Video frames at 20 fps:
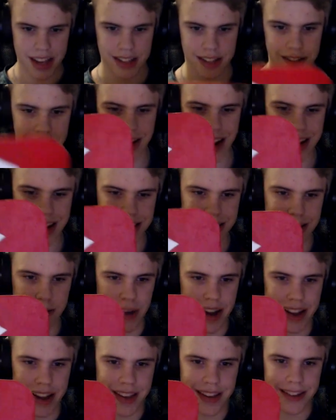school, I did
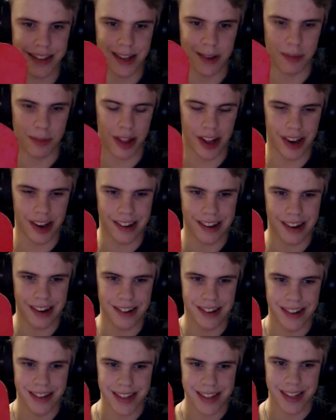my YouTube logo.
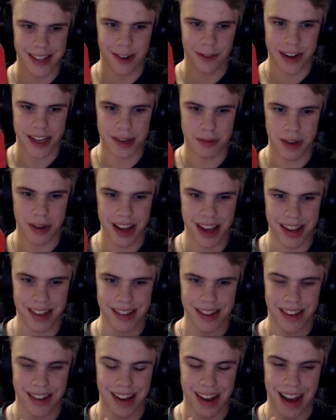So which means
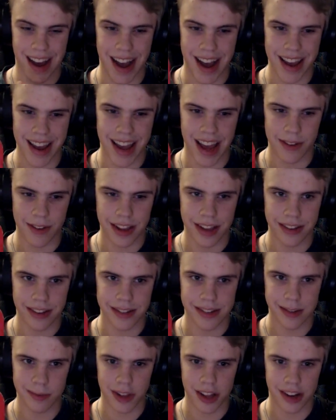I have a
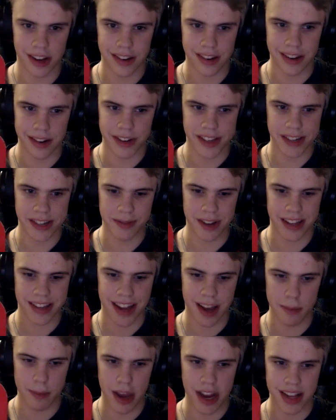YouTube logo, which means
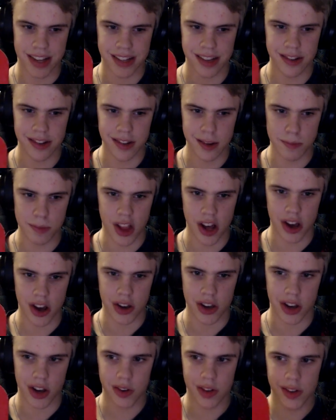I made this YouTube
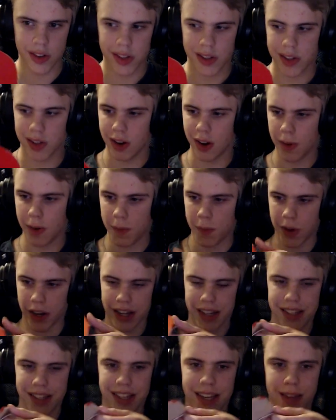logo. So hopefully